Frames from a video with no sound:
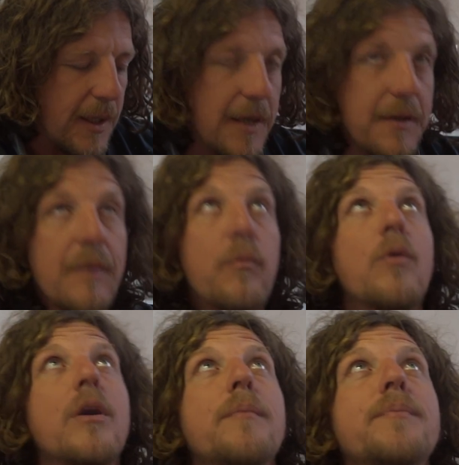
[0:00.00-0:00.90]
And I
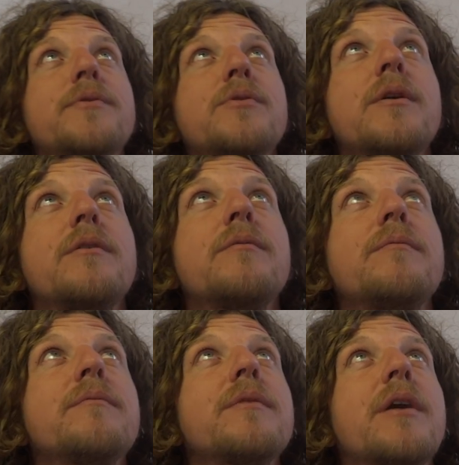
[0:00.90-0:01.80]
woke up to a
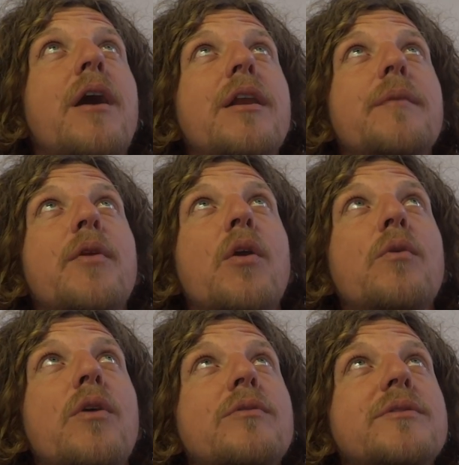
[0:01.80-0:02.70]
Kylie
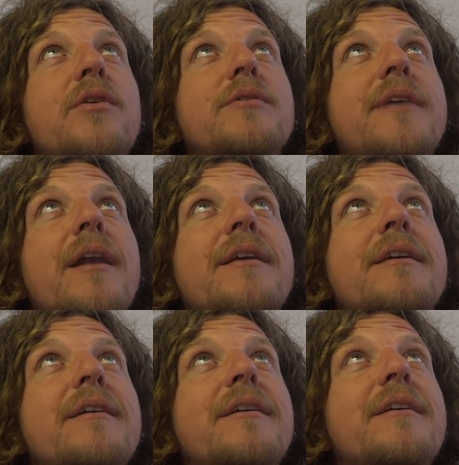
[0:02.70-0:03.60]
Minogue concert on telly.
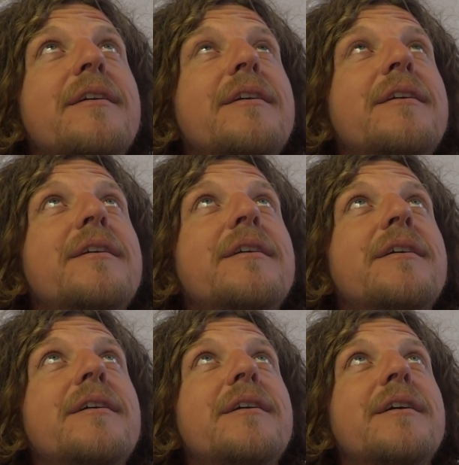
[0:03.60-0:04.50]

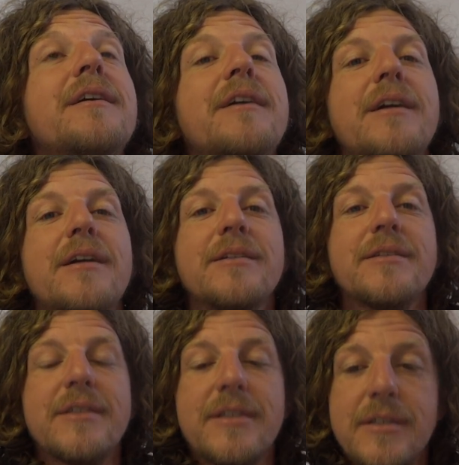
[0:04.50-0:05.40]

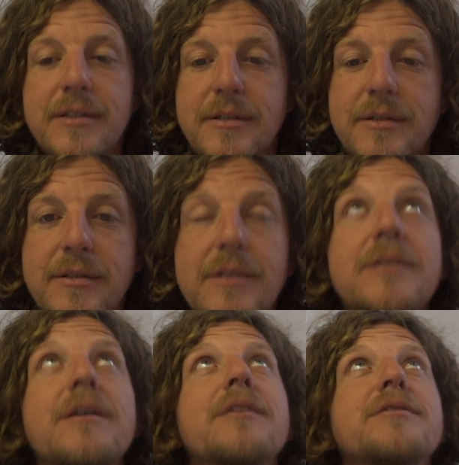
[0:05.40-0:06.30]
And
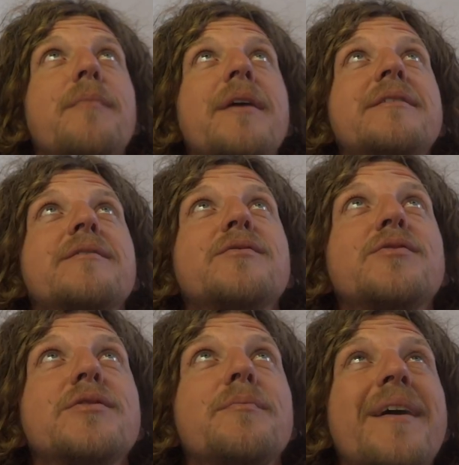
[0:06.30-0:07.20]
yeah, it's amazing.
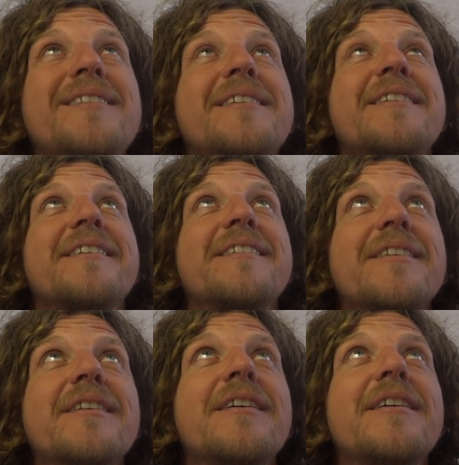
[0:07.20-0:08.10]
She's amazing.
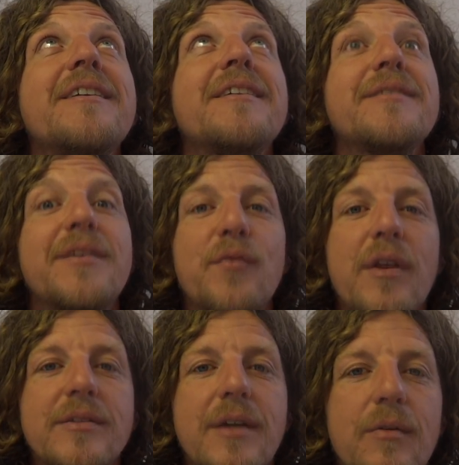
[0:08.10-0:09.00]
Didn't
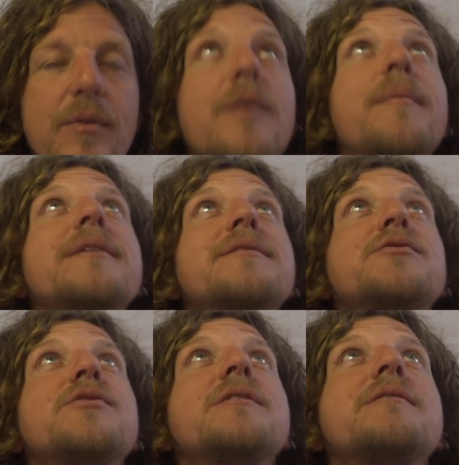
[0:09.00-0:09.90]
realise how amazing
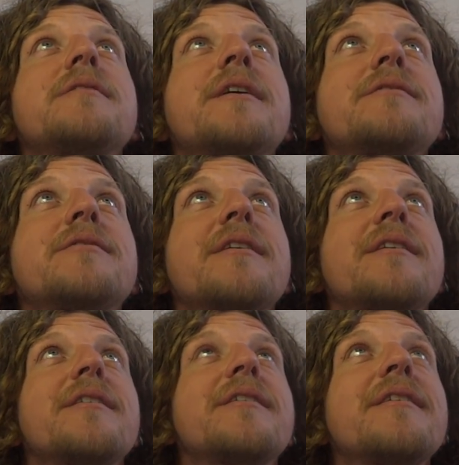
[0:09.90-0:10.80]
she is,
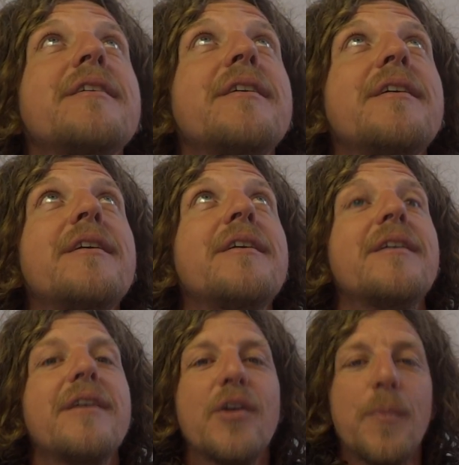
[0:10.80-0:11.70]
and
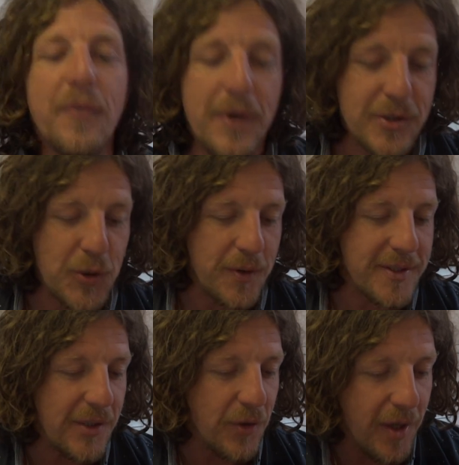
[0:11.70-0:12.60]
I know my friend's going to
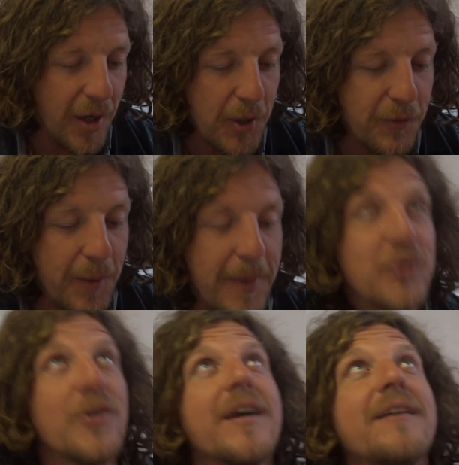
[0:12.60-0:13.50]
see her in Cardiff, and I might
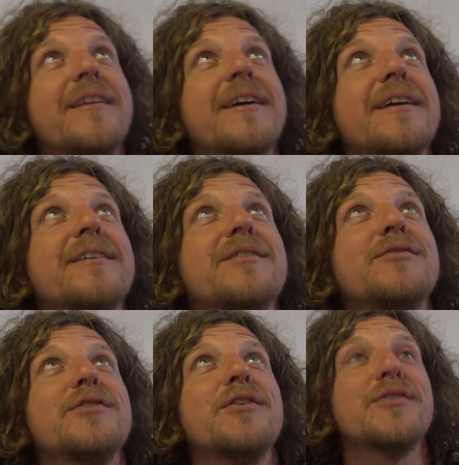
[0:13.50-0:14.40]
try and get a ticket
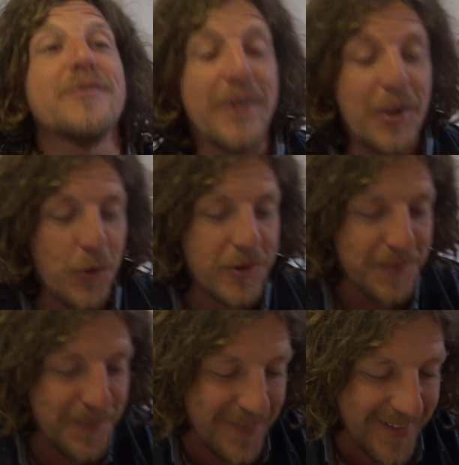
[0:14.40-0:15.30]
because it looks fucking awesome.